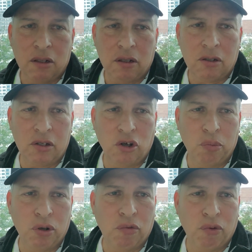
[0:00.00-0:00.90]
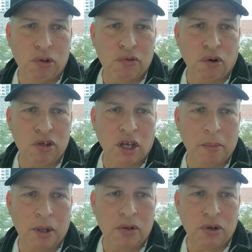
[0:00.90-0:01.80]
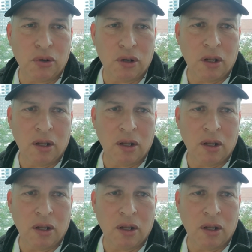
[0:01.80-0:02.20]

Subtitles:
Still beautiful as far as I'm concerned.